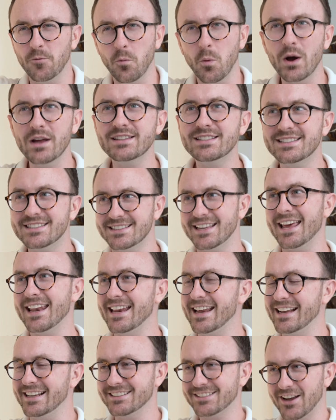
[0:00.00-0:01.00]
what
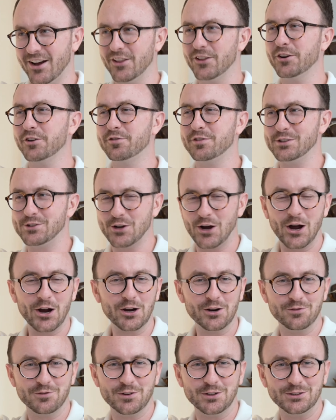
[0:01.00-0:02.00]
settings other
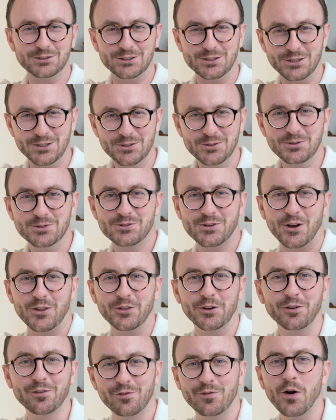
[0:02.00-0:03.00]
photographers used on
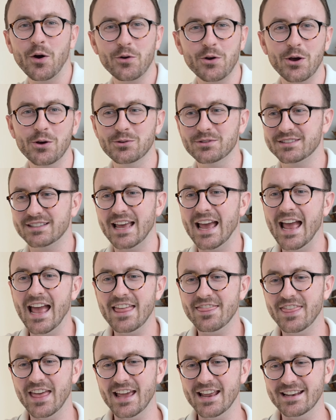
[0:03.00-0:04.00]
their photos,
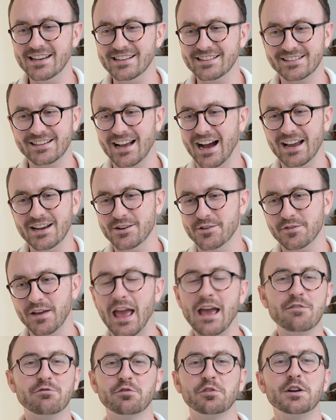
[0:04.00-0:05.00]
then kind of
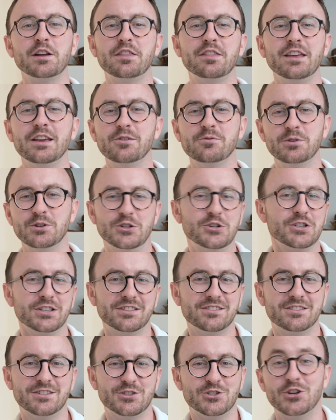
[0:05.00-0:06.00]
everything would
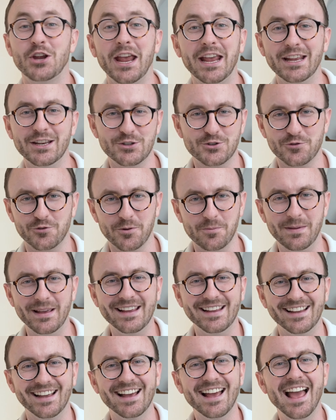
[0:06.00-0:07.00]
just change for
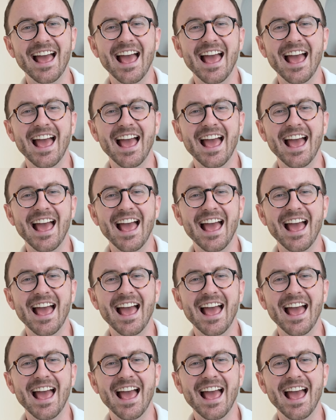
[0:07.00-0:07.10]
me